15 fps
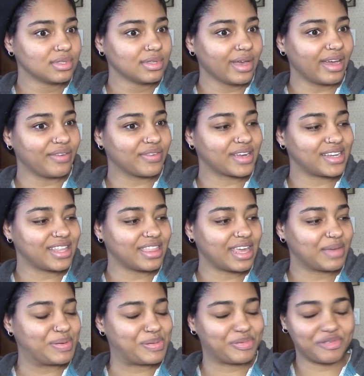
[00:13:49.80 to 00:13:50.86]
I forgot to
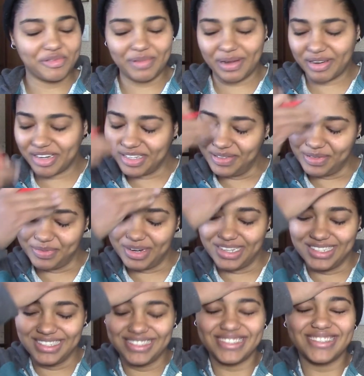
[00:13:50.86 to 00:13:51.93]
thank you for my Christmas this
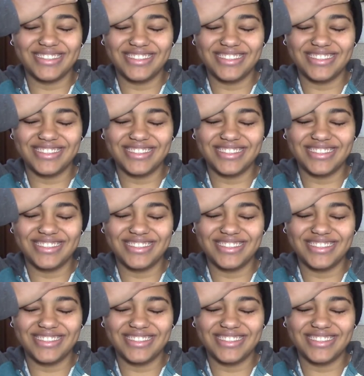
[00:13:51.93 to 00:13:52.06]
presents.